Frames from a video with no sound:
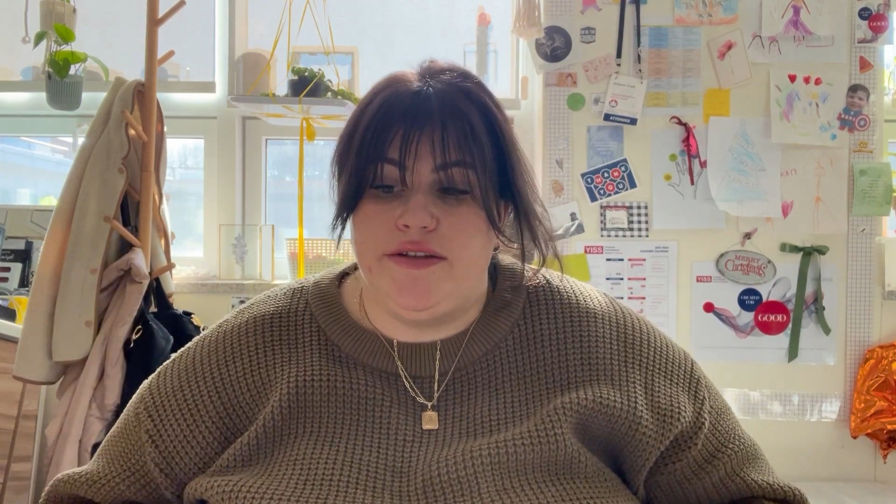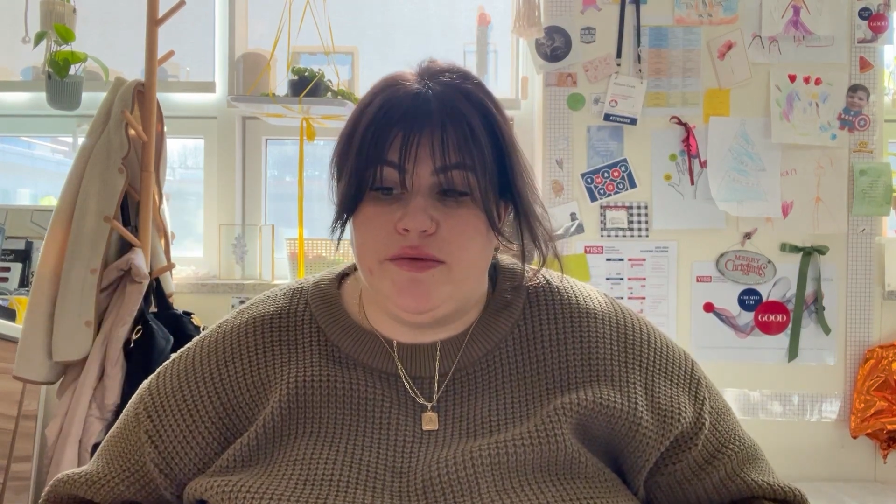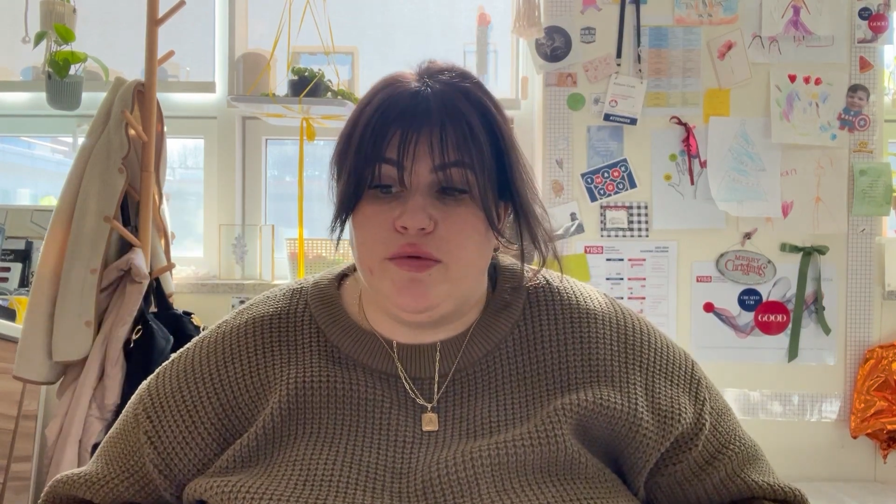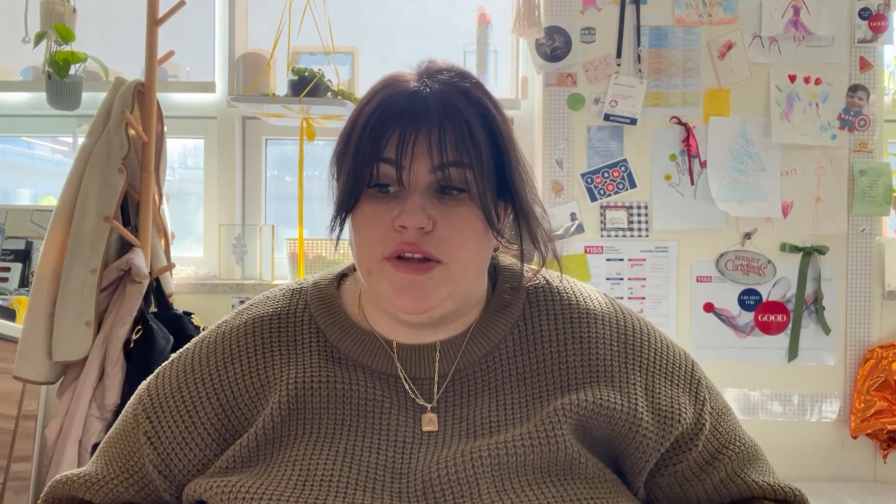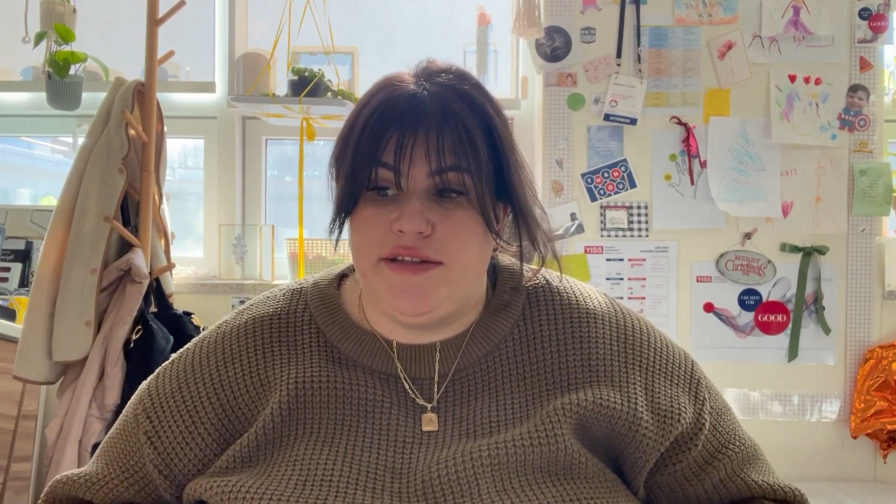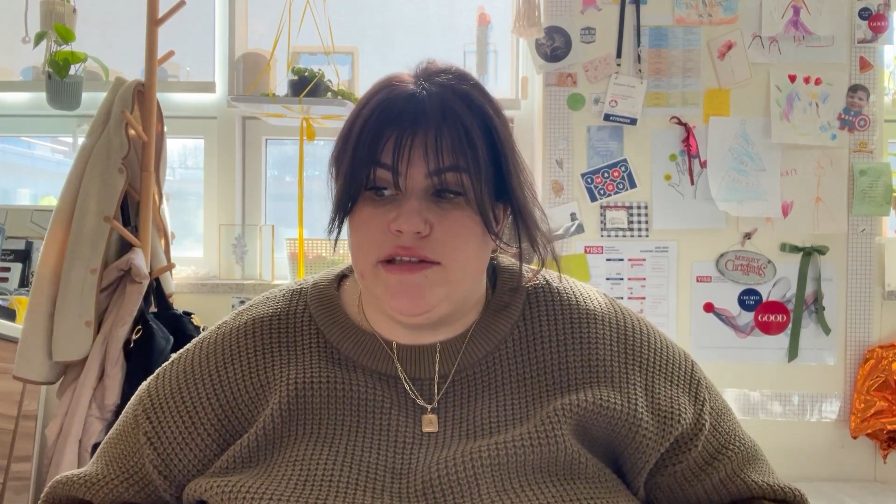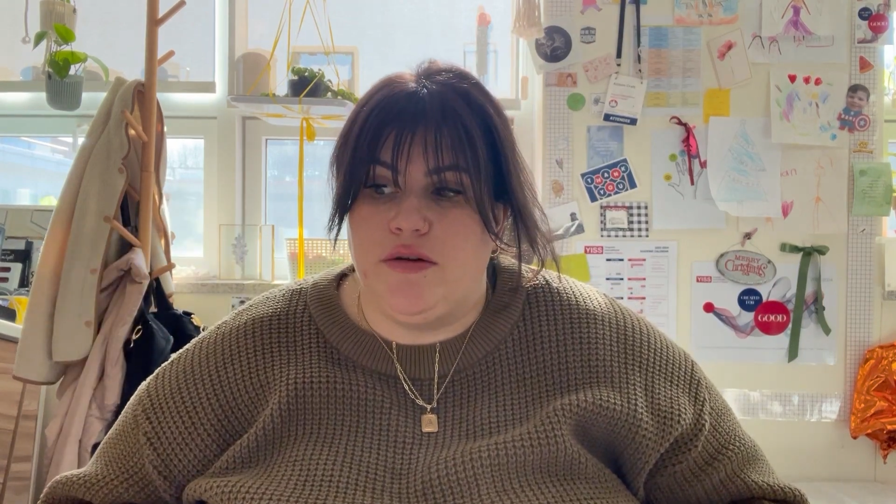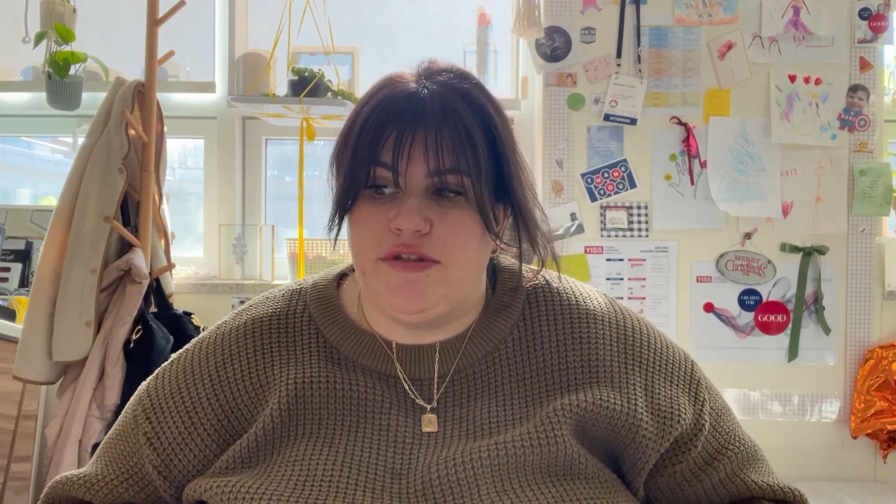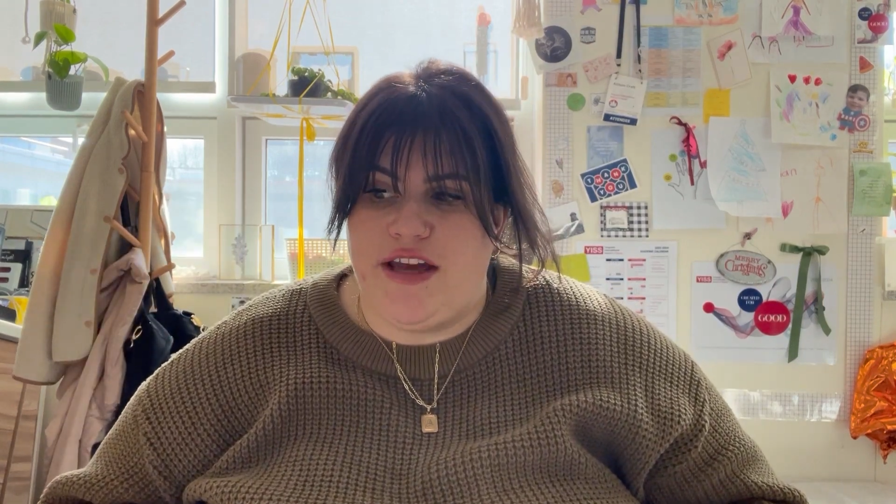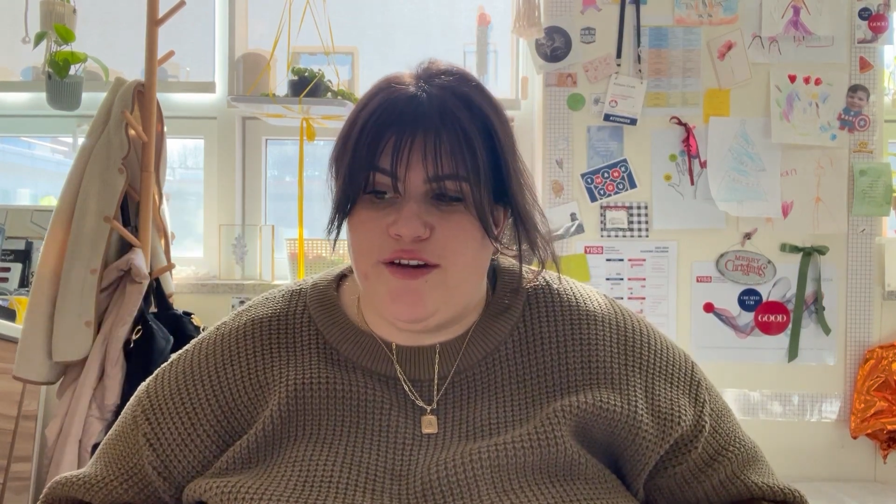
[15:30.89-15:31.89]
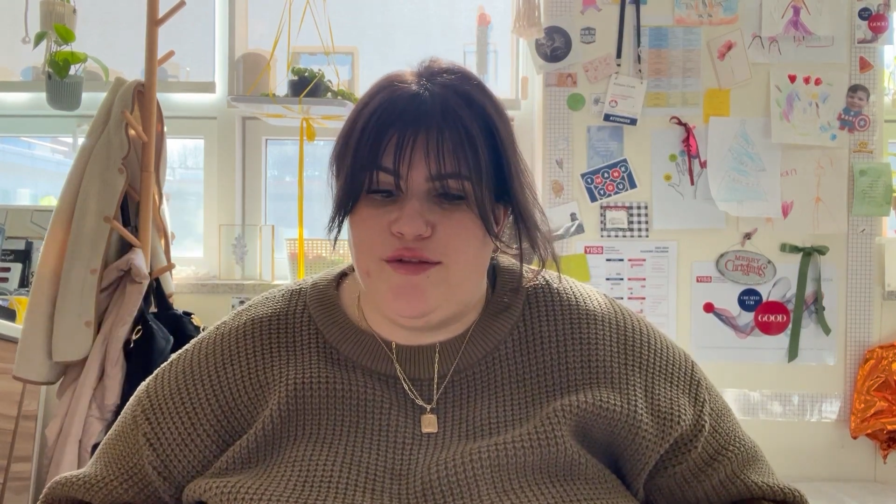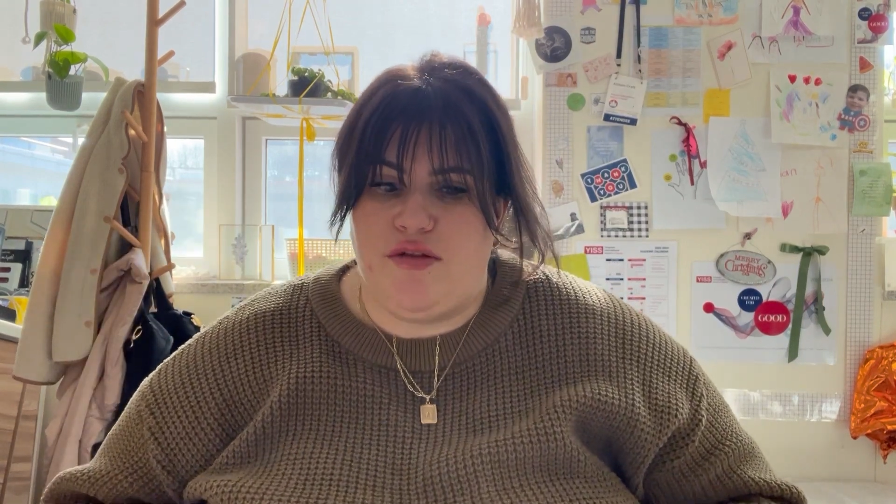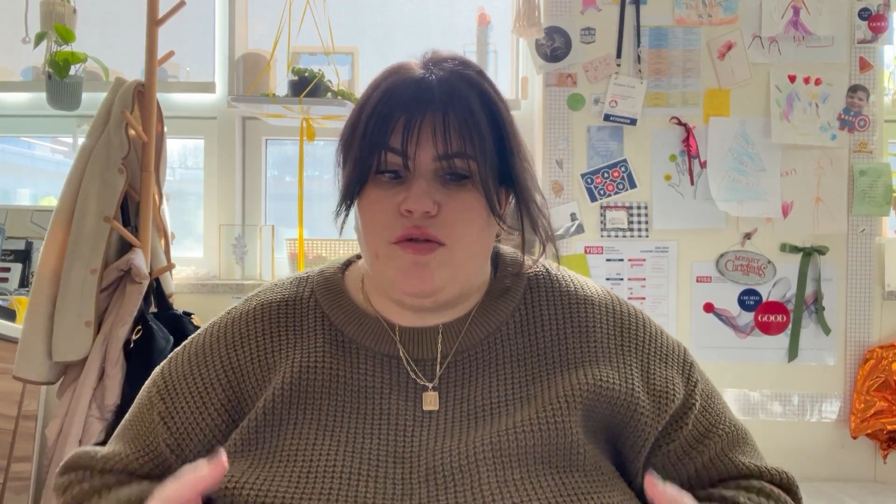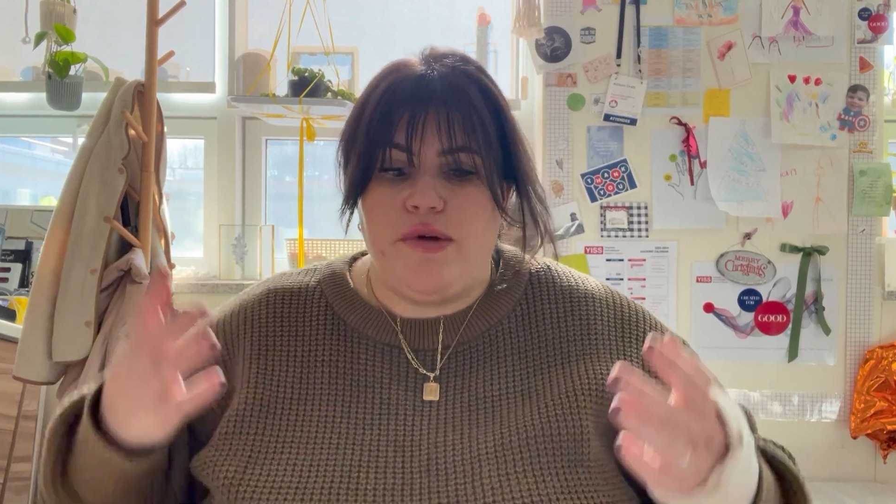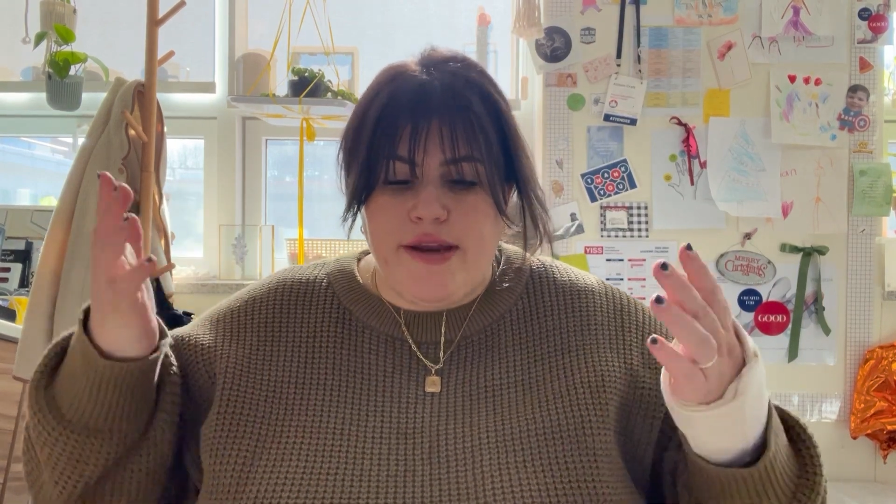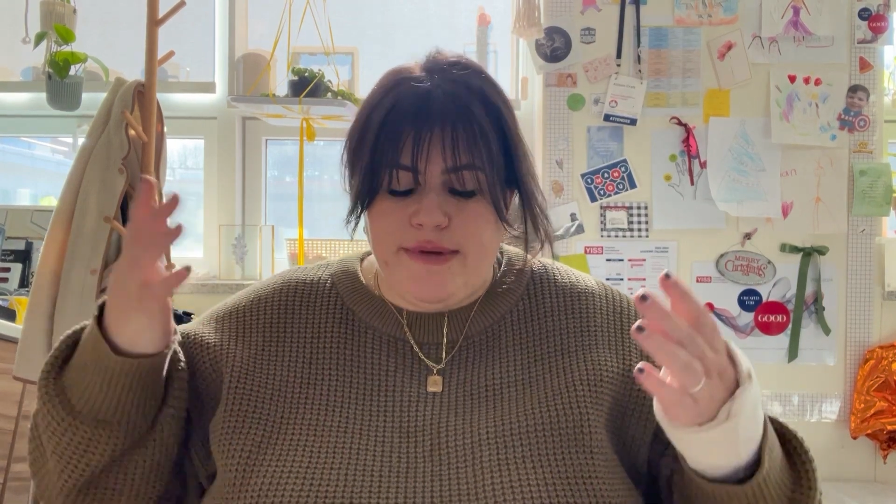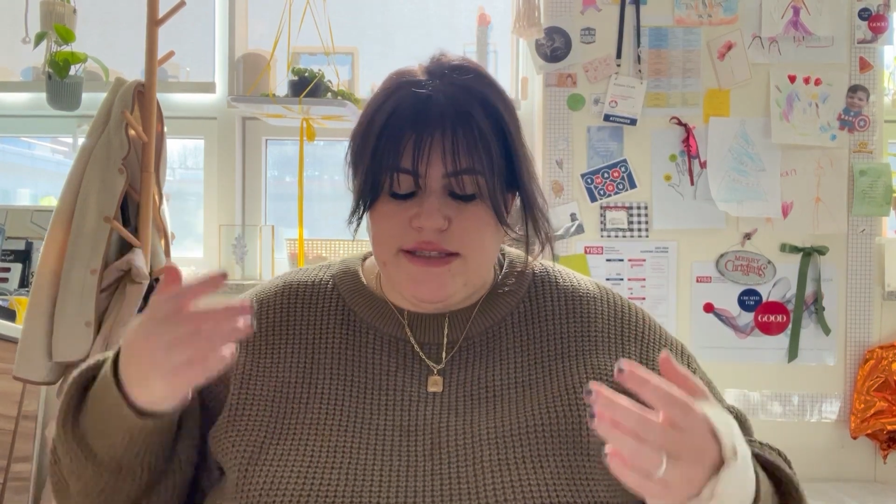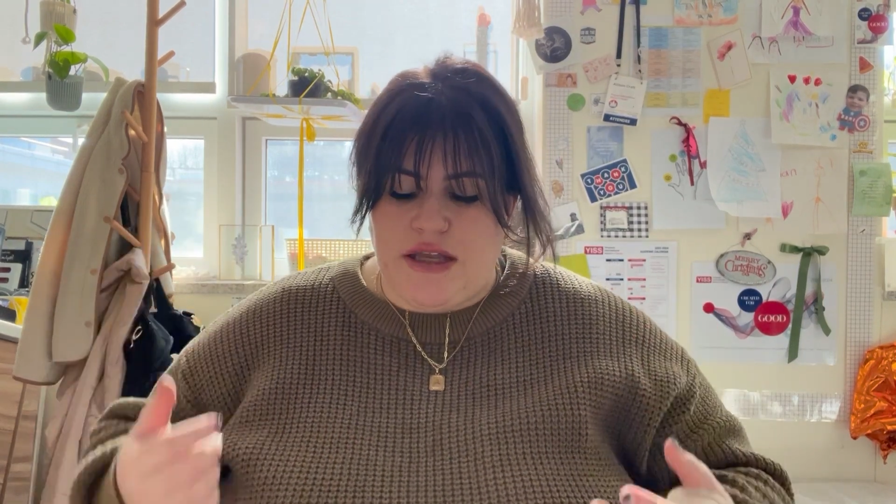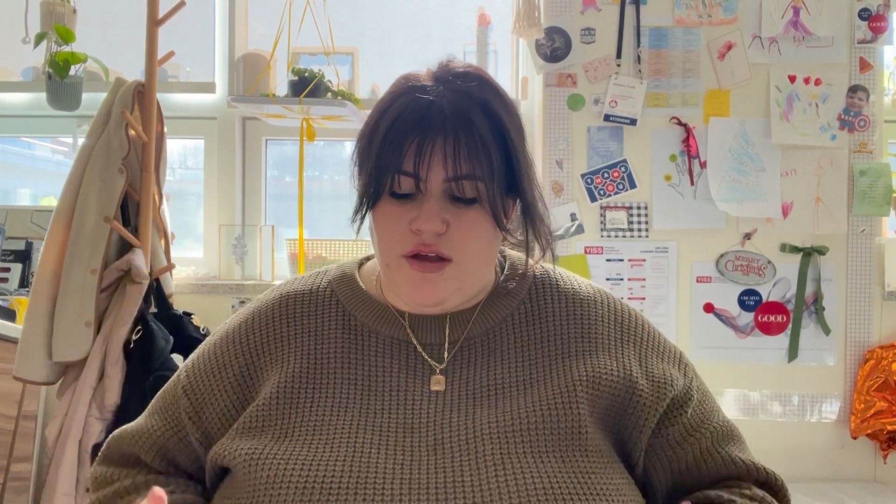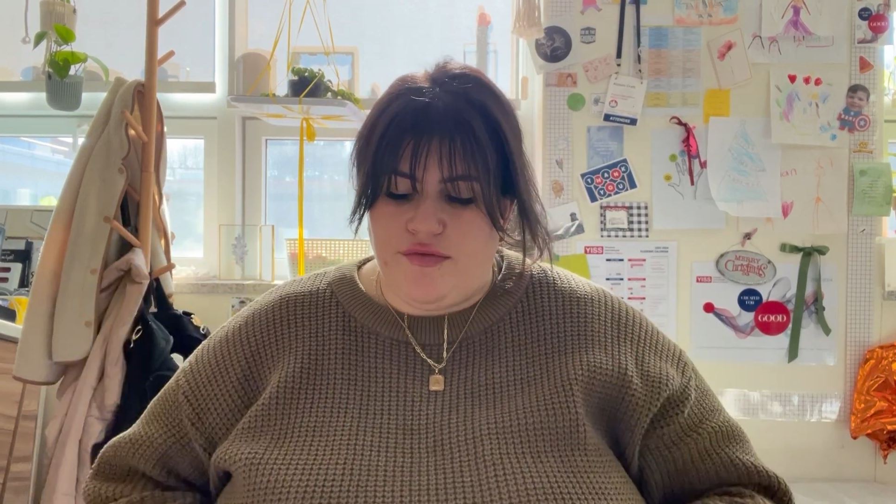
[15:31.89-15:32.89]
to really slow down and remind
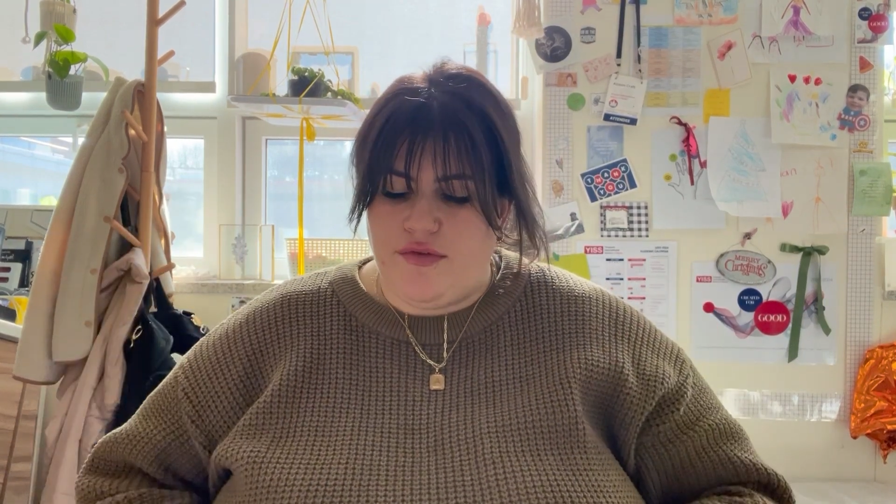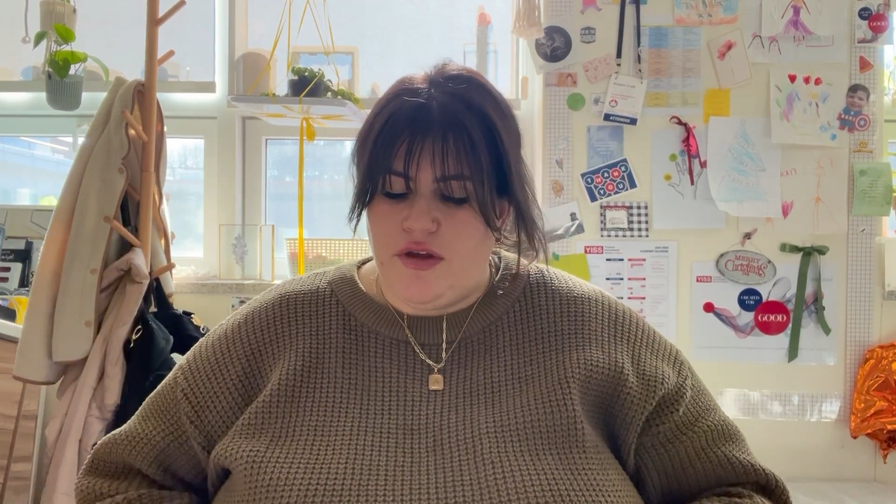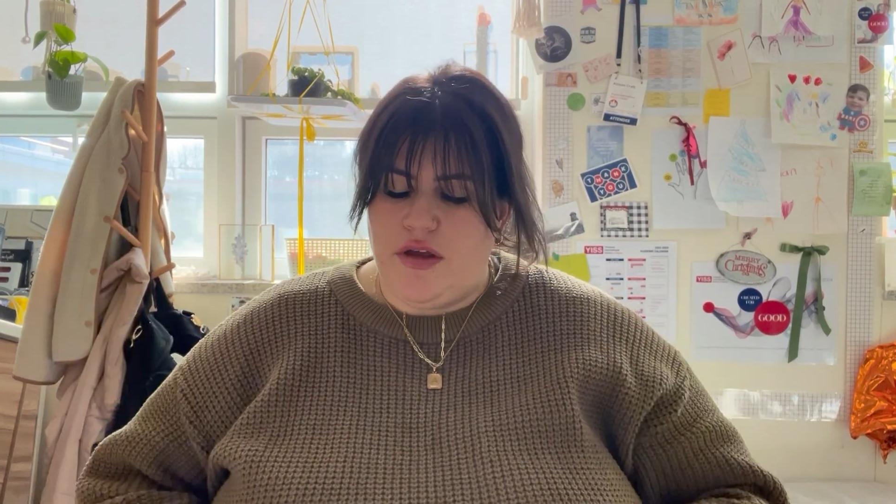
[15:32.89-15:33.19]
myself.